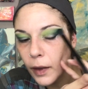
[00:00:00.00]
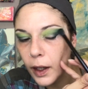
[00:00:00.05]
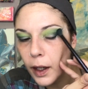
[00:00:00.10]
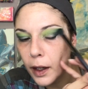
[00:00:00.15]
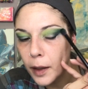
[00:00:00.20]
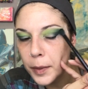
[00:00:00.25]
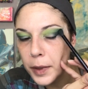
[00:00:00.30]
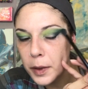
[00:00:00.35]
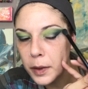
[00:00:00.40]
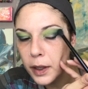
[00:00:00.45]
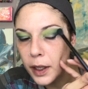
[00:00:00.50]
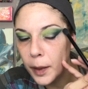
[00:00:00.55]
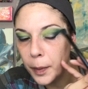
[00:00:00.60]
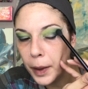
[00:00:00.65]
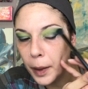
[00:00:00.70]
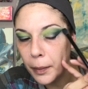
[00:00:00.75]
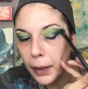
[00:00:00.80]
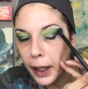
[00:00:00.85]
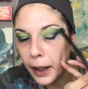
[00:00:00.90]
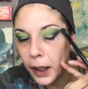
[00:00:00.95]
I'm just
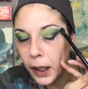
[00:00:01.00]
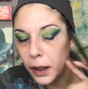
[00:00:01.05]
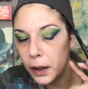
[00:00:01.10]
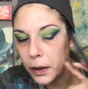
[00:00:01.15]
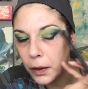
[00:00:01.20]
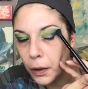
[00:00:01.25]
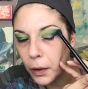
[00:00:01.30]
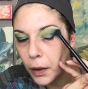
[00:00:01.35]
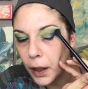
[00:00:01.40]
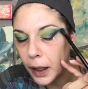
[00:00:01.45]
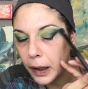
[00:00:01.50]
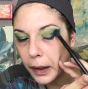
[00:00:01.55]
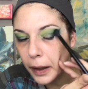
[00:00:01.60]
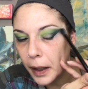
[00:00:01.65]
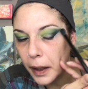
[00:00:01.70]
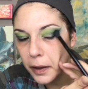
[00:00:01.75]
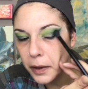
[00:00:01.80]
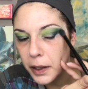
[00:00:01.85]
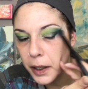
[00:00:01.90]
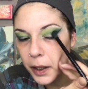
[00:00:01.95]
dipping back into
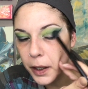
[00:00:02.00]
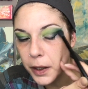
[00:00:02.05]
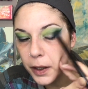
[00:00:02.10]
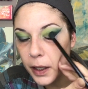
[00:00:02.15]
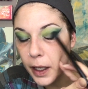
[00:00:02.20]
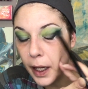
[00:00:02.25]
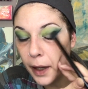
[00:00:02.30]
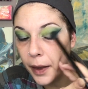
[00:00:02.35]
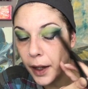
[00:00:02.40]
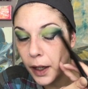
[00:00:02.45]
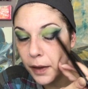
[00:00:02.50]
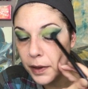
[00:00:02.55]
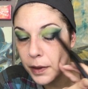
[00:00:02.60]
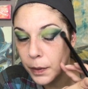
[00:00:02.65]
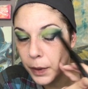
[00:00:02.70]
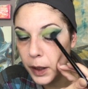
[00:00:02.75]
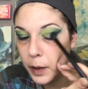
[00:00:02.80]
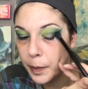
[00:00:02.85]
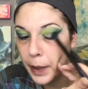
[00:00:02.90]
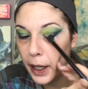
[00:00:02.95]
Crocodile Tears now that I've
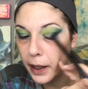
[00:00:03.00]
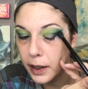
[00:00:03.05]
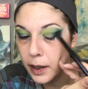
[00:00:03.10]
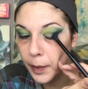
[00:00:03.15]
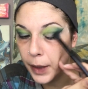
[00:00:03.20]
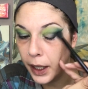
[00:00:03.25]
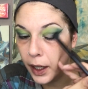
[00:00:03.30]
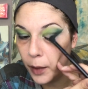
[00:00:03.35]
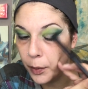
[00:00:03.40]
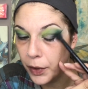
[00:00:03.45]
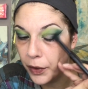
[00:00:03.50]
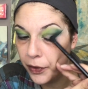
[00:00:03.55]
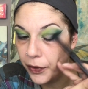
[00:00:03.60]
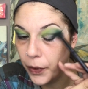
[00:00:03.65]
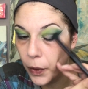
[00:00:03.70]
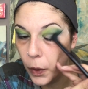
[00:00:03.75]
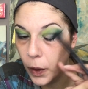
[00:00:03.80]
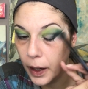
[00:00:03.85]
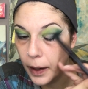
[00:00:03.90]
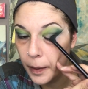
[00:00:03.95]
switched back to my number
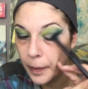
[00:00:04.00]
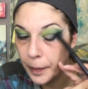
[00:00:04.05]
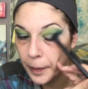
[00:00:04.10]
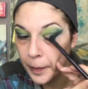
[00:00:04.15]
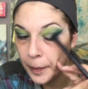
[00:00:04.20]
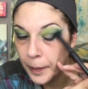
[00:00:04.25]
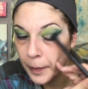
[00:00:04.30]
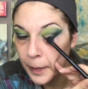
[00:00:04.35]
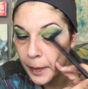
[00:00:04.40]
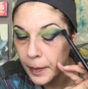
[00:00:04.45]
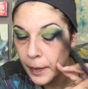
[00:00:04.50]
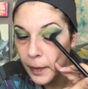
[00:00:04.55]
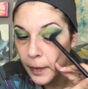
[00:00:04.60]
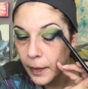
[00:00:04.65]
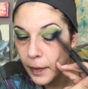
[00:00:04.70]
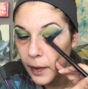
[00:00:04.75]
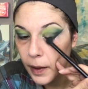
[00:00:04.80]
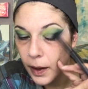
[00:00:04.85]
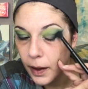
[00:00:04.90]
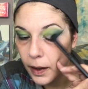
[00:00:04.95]
four.
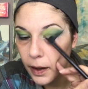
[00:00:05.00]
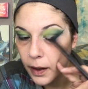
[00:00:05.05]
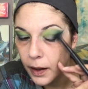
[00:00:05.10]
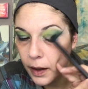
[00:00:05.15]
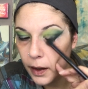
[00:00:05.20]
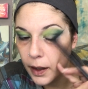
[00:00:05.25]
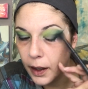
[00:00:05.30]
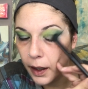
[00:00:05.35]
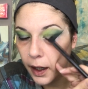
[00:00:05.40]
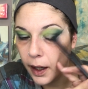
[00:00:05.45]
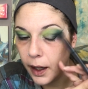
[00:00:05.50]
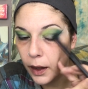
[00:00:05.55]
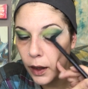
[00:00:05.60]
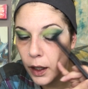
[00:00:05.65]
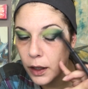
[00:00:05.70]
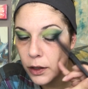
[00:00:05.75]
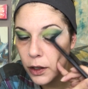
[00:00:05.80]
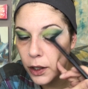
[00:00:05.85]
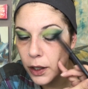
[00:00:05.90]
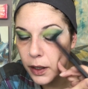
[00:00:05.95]
And again,
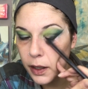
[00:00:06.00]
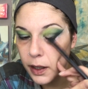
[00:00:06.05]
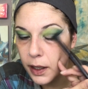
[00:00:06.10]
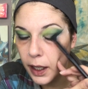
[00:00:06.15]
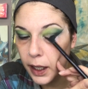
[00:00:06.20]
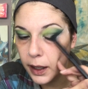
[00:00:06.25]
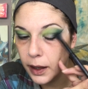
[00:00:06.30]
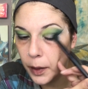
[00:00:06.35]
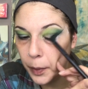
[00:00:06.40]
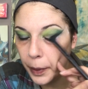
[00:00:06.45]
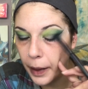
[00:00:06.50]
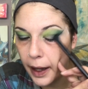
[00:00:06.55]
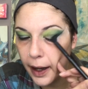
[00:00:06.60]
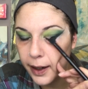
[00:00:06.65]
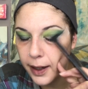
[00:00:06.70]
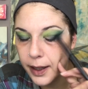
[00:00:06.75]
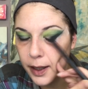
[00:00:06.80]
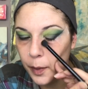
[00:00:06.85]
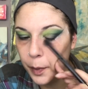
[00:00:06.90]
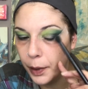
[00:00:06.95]
that's just to get the
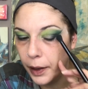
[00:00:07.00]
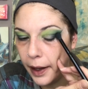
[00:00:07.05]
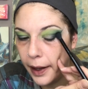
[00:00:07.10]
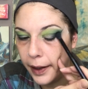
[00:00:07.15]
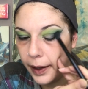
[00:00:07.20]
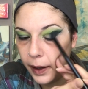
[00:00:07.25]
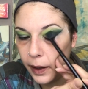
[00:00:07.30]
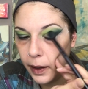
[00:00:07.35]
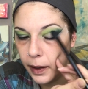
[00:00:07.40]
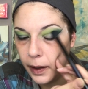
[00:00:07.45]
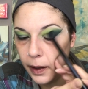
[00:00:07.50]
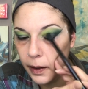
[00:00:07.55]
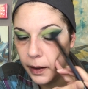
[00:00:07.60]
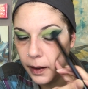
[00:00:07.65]
black to blend